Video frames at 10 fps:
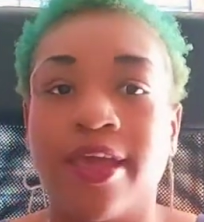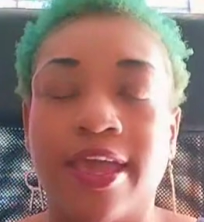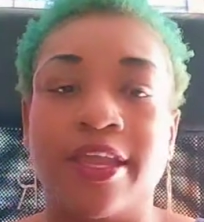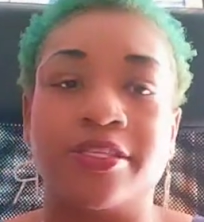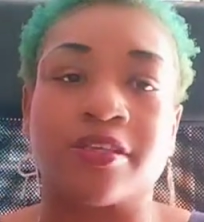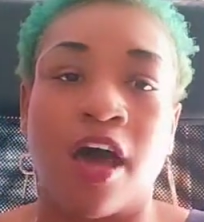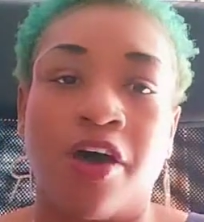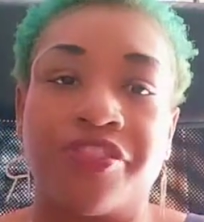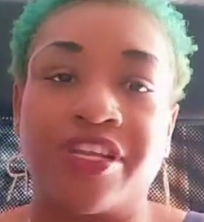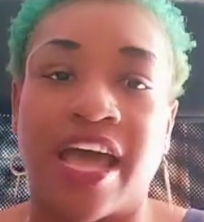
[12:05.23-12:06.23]
It is
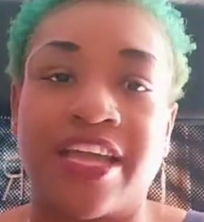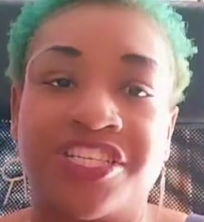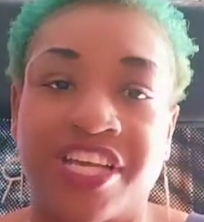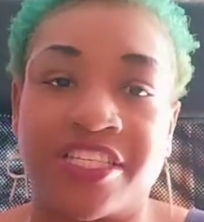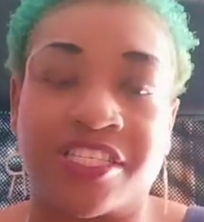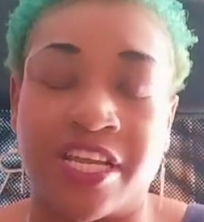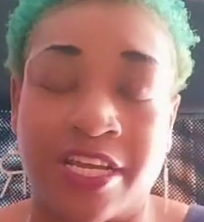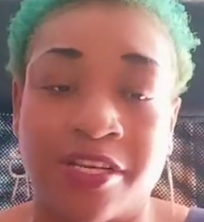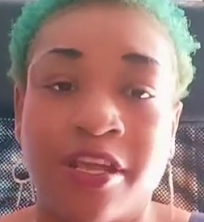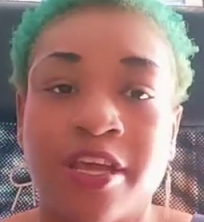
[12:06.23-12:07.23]
called the
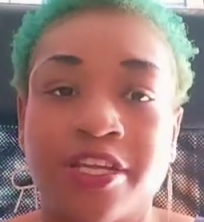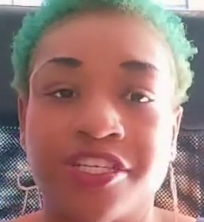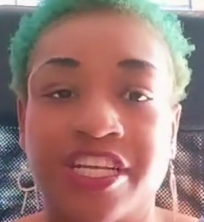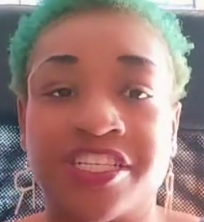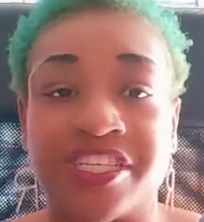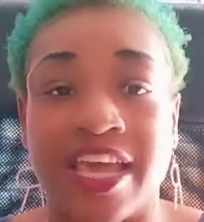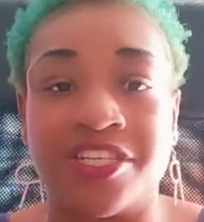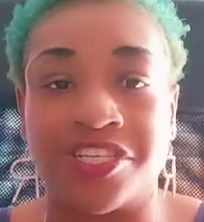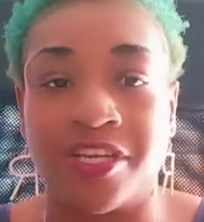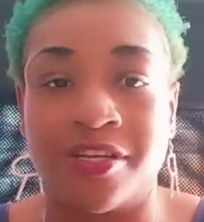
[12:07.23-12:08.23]
Digestion
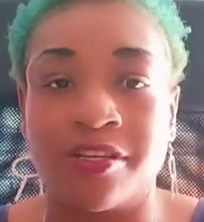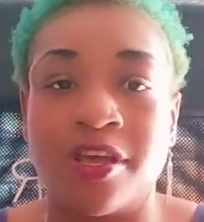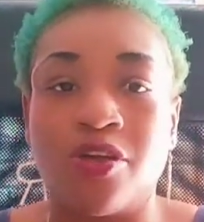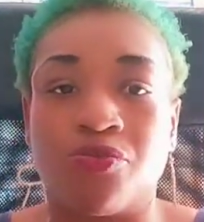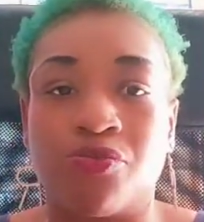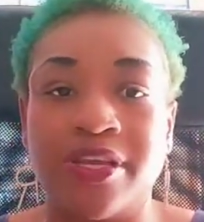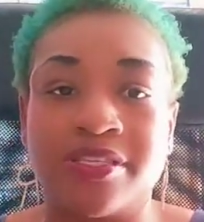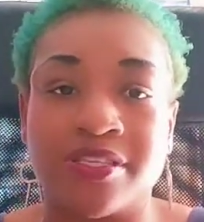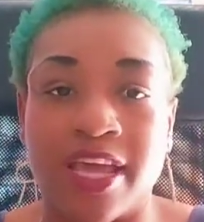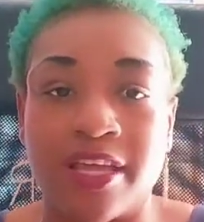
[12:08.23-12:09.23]
Gestation
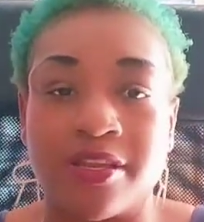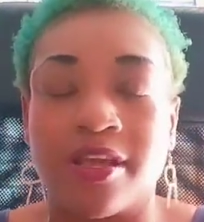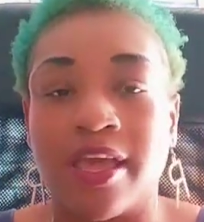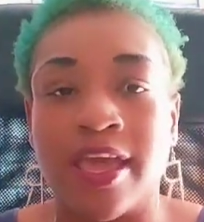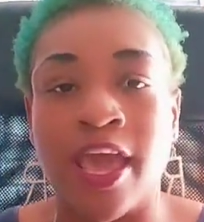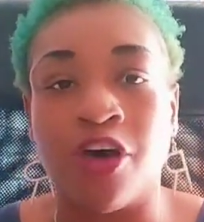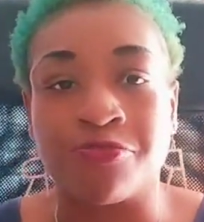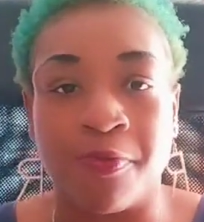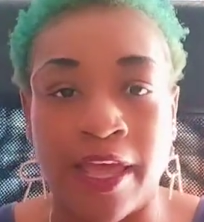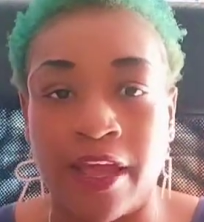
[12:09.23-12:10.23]
Reset
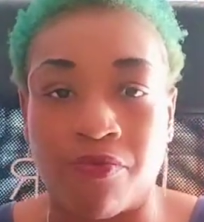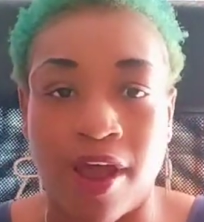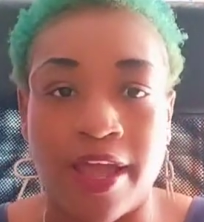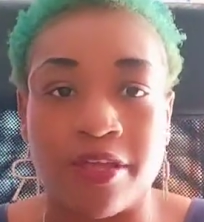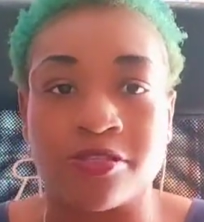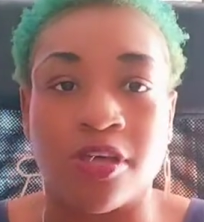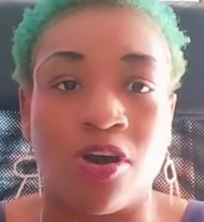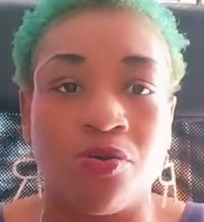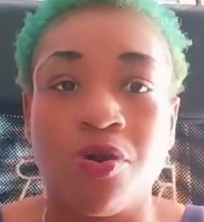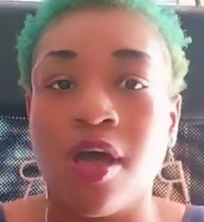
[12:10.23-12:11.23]
Health Plan, right?
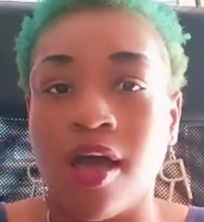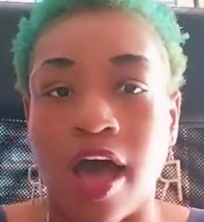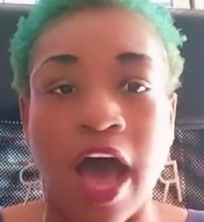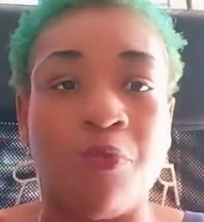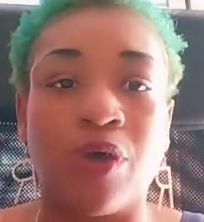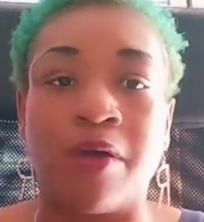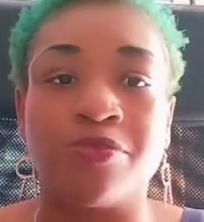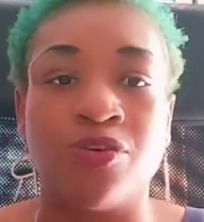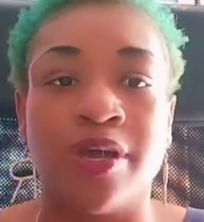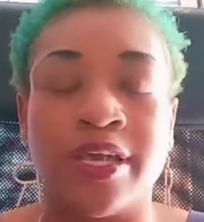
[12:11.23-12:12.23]
So uh, what I'm
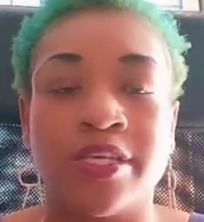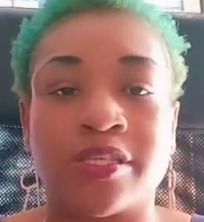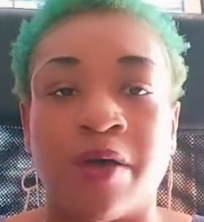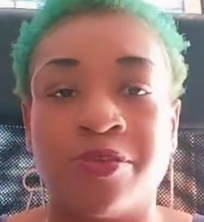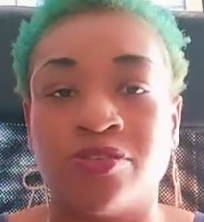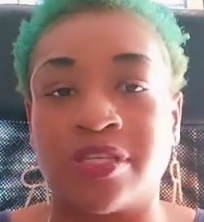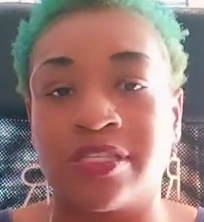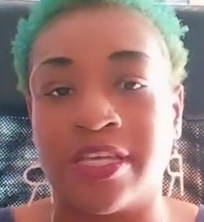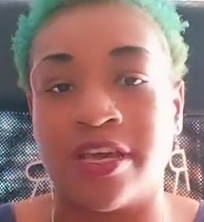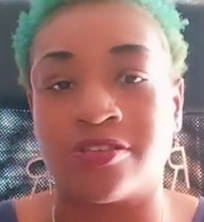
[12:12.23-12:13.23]
doing is I'm using
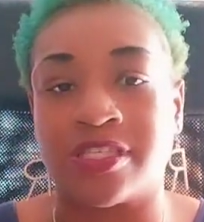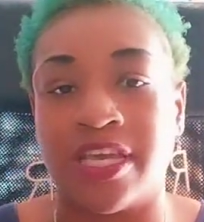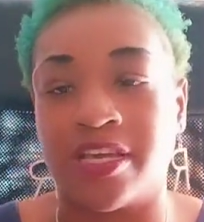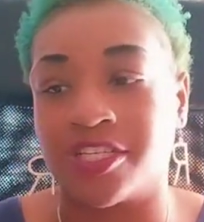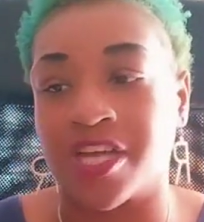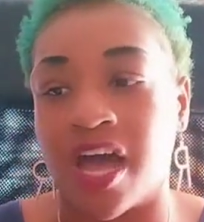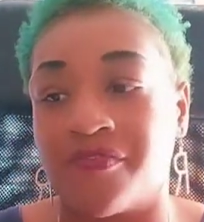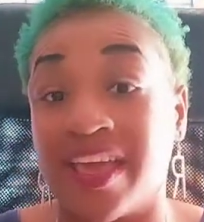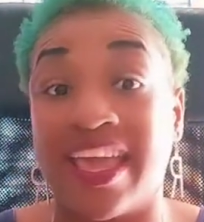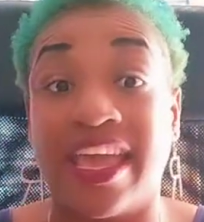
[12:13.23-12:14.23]
TLC,
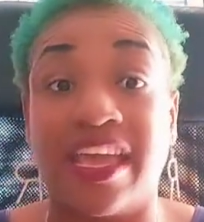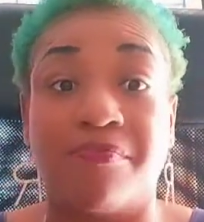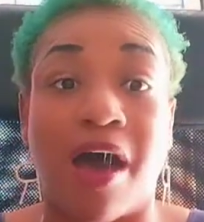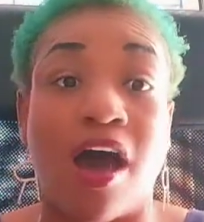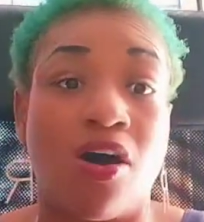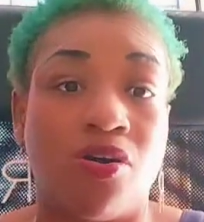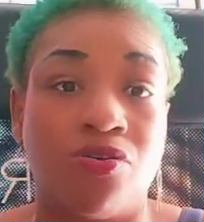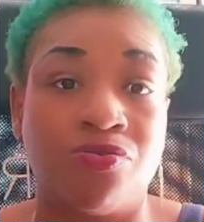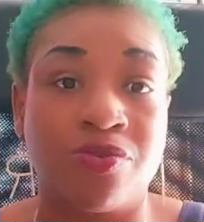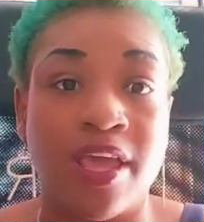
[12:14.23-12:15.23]
Kachava, and my
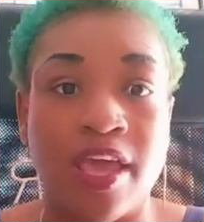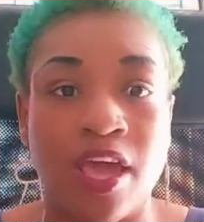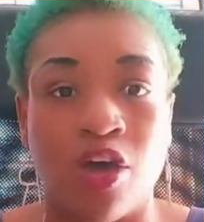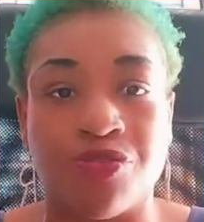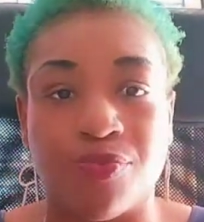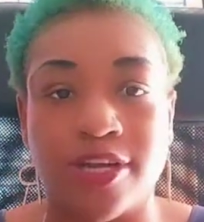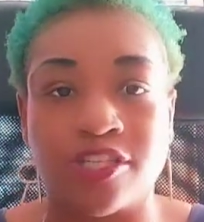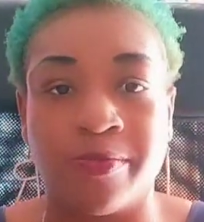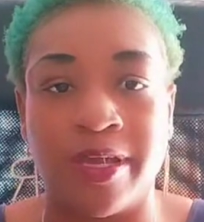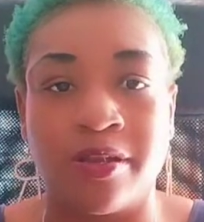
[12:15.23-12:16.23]
own health
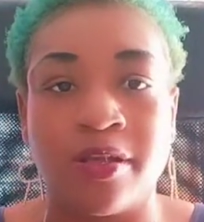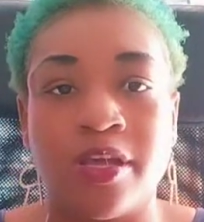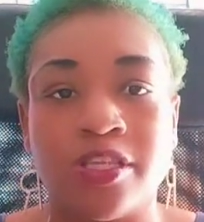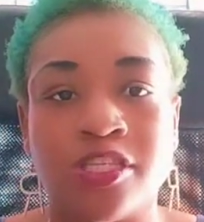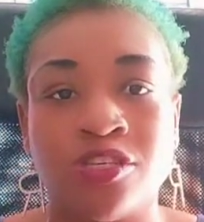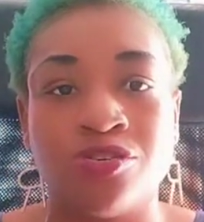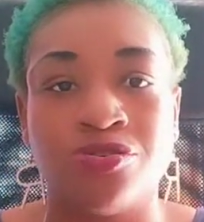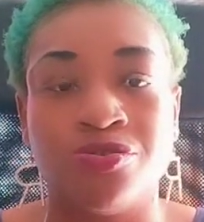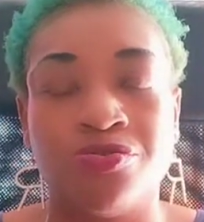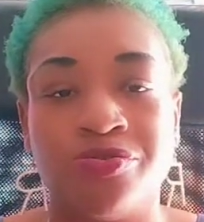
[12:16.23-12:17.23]
regimen
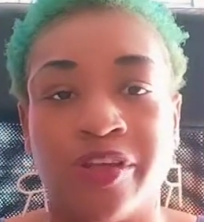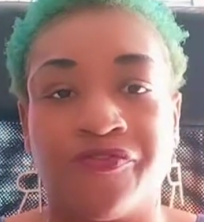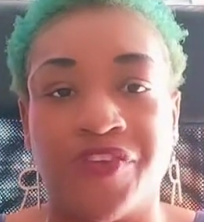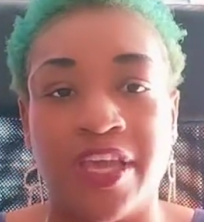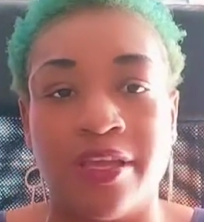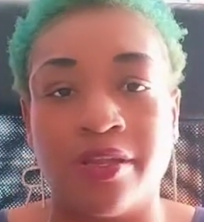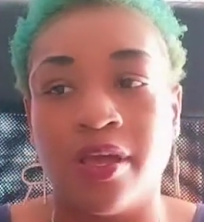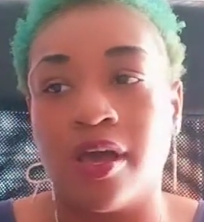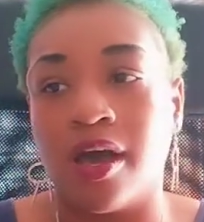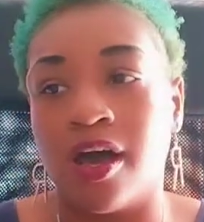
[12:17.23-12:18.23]
to defeat
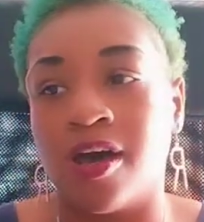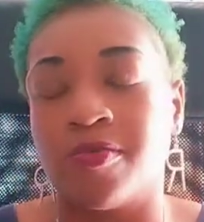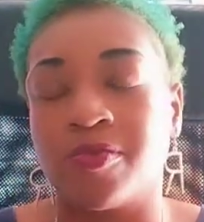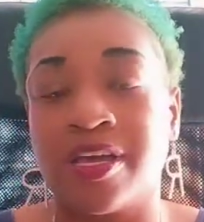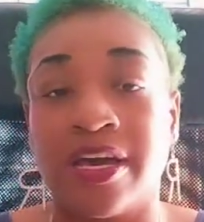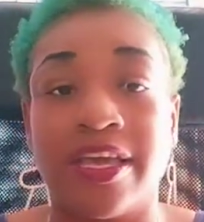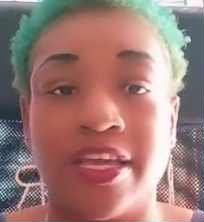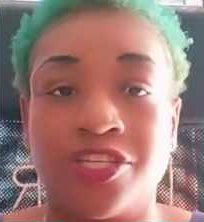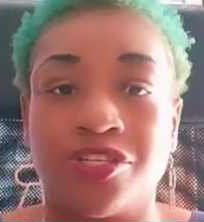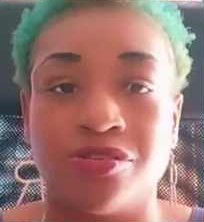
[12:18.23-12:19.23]
um, gut
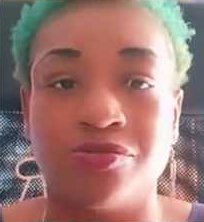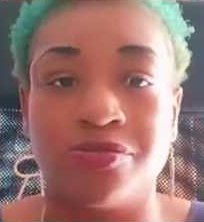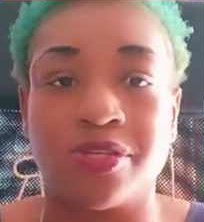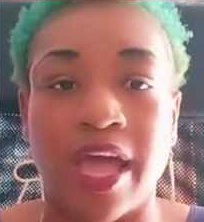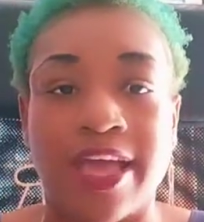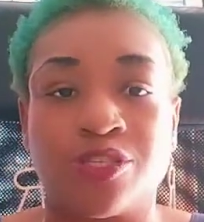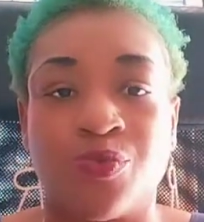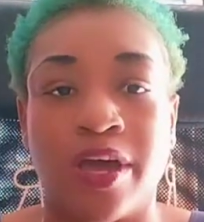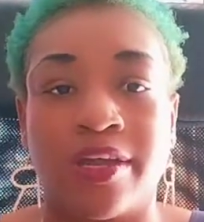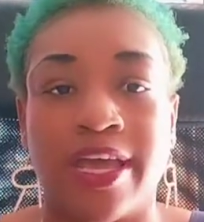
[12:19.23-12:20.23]
issues as
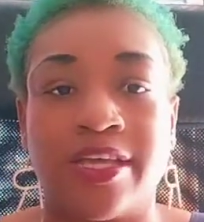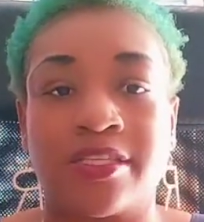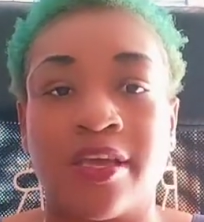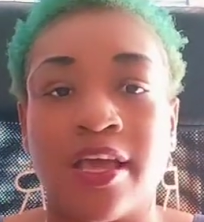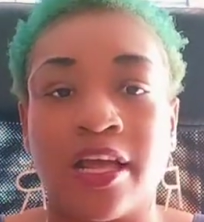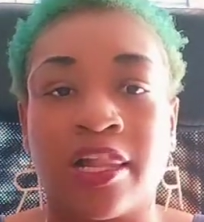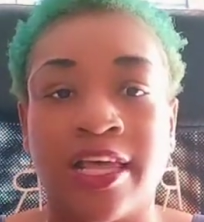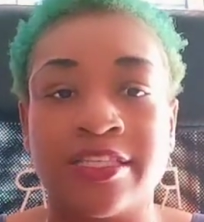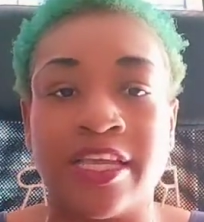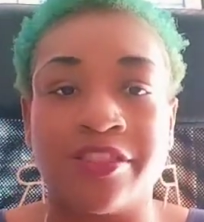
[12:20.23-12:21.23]
well as
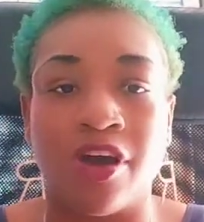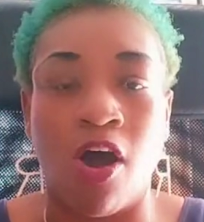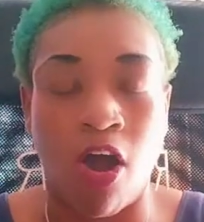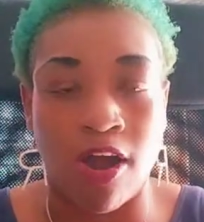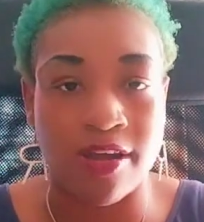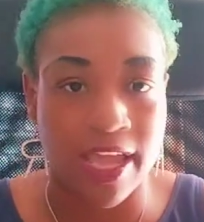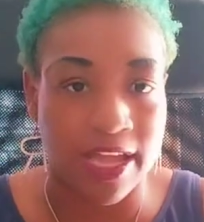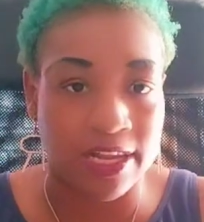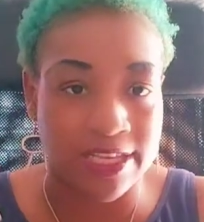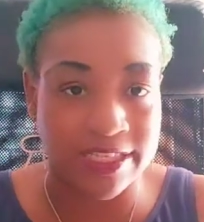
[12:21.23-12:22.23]
cleansing the heart
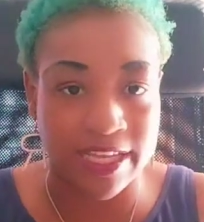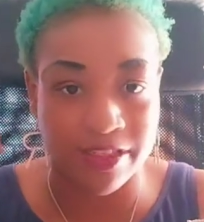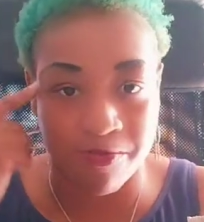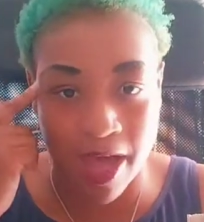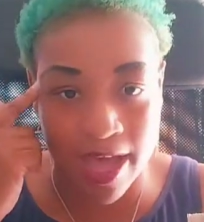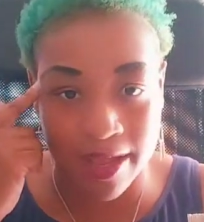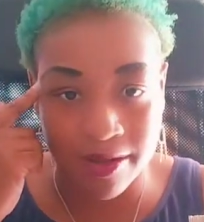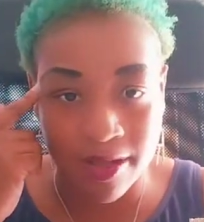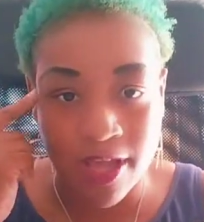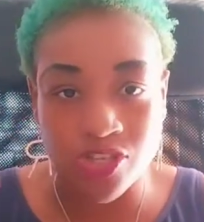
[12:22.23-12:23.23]
and cleansing the mind.